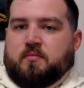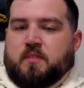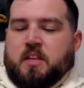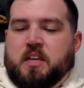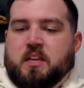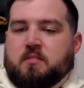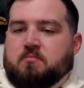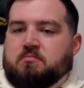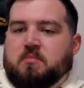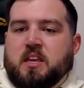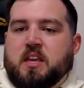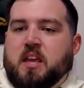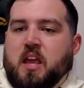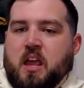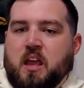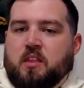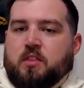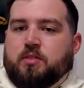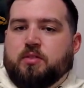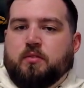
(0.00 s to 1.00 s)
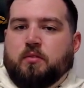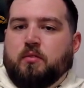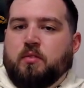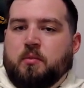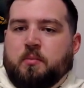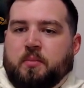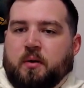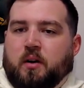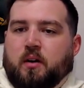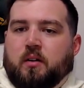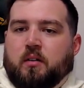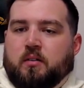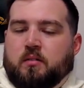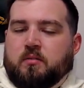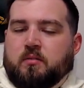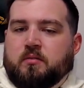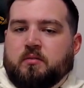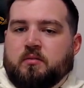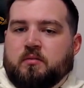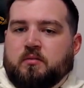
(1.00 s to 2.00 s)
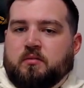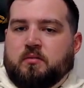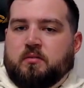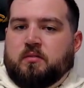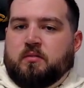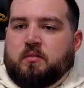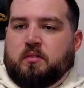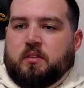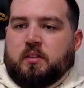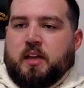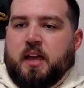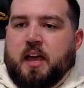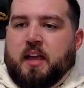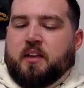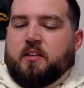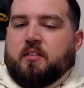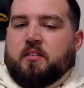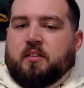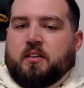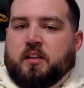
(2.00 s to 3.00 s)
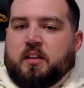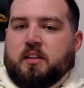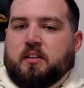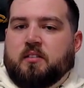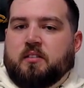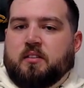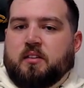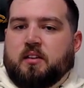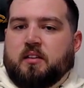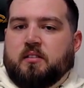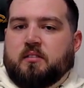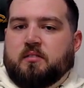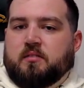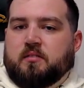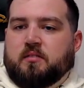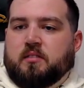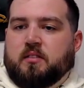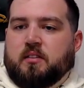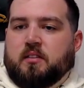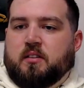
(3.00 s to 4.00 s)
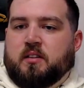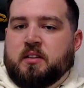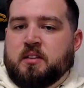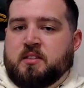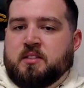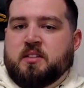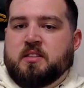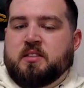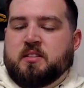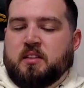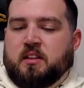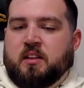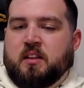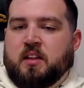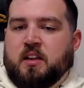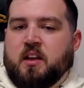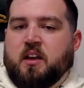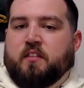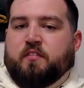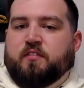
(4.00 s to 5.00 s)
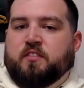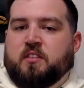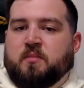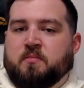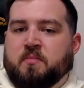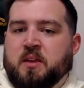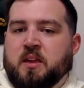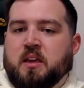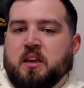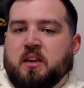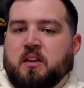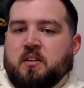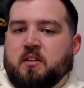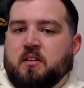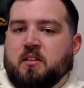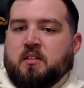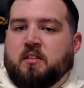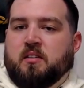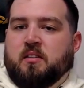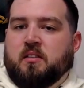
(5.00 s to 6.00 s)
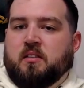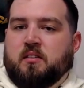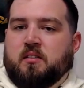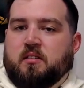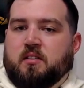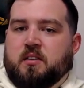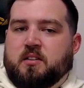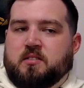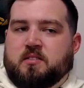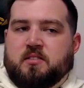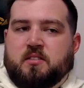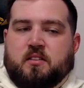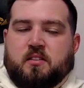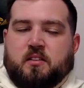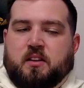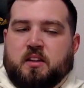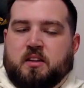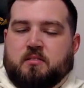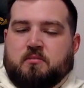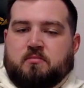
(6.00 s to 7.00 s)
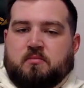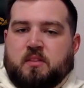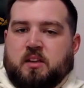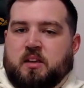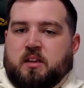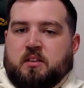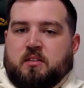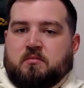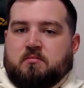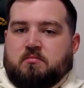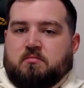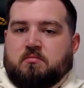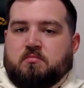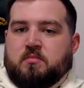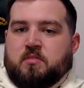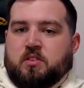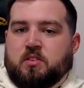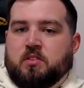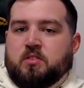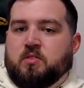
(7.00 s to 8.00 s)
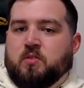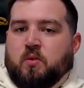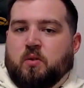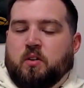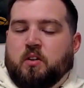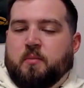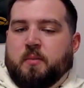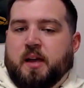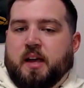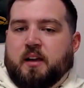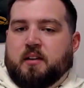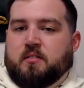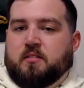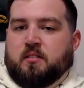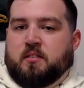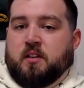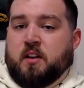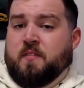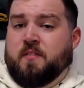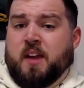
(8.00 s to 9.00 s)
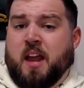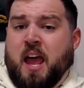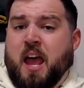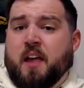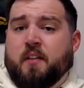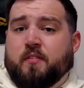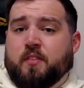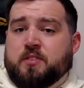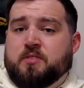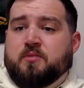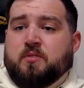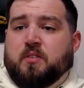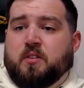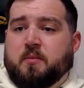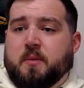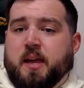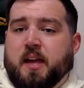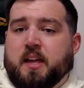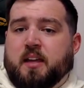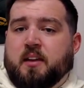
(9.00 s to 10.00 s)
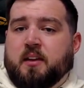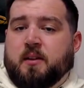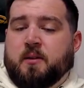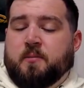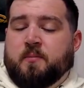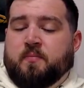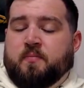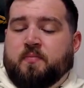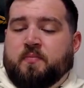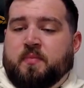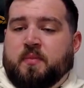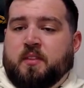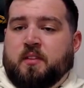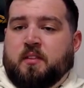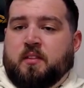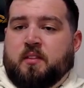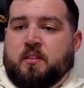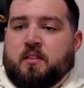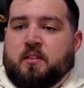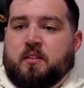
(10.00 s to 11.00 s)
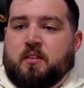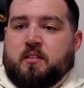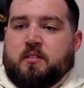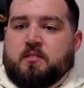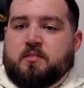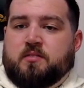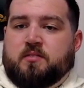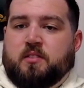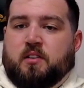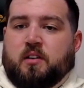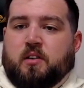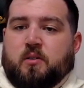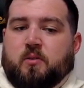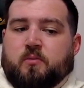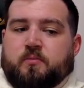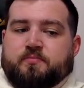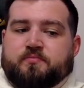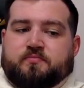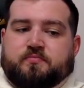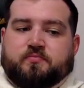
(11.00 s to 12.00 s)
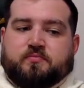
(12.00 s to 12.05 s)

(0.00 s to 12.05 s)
He can't throw the ball accurately consistently enough to be considered a good quarterback or even average quarterback. So